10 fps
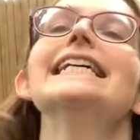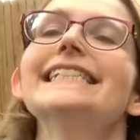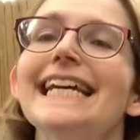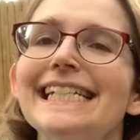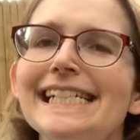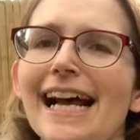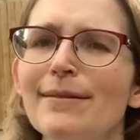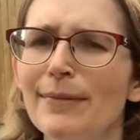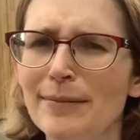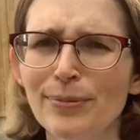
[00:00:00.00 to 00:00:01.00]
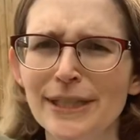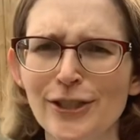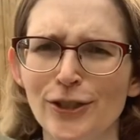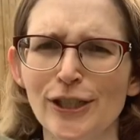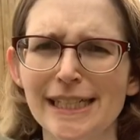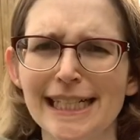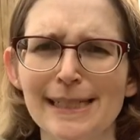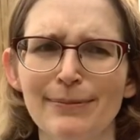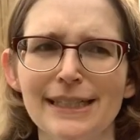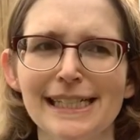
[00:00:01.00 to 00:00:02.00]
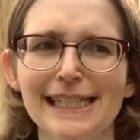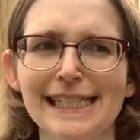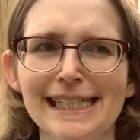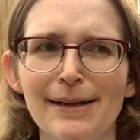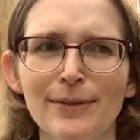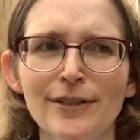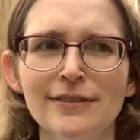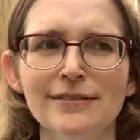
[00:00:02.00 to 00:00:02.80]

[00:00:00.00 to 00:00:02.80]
takes, I'm pretty sure it takes place in the summer.